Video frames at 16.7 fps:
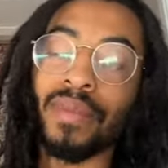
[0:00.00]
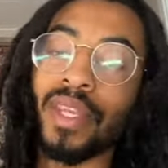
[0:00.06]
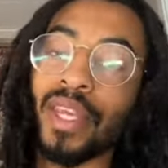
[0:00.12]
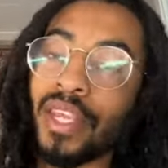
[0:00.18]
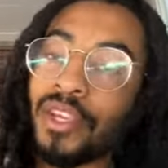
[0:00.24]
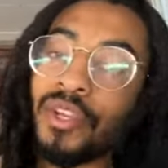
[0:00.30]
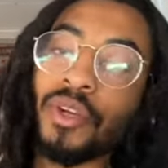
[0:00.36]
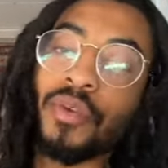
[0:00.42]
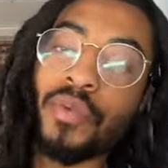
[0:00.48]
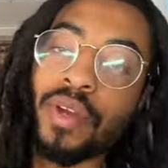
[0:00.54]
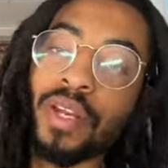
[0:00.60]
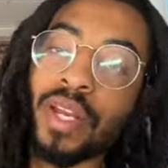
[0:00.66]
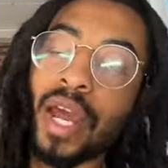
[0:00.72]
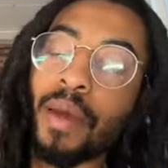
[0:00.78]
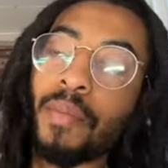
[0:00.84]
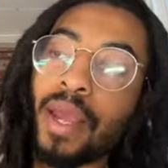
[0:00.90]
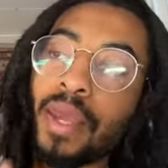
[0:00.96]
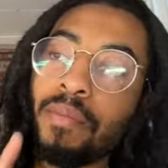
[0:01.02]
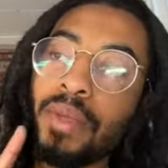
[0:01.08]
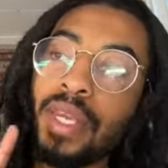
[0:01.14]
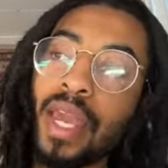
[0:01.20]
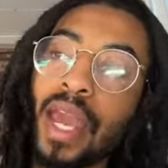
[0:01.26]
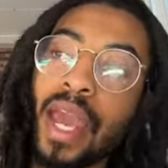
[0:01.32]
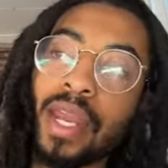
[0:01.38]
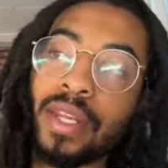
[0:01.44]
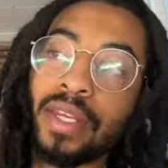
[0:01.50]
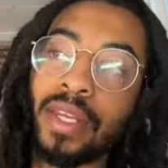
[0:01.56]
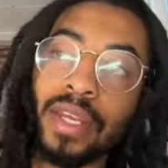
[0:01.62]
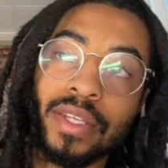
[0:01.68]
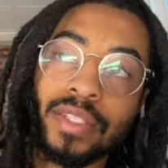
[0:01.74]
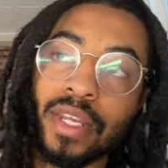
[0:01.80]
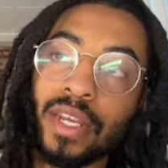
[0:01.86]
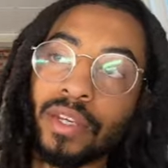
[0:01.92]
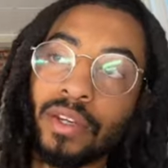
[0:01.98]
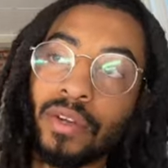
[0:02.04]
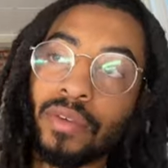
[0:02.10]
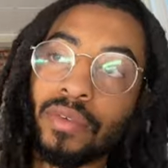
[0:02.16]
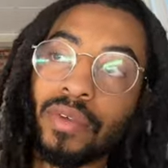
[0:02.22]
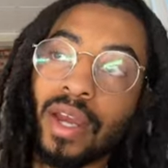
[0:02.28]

and you know what? I might be adding as I go.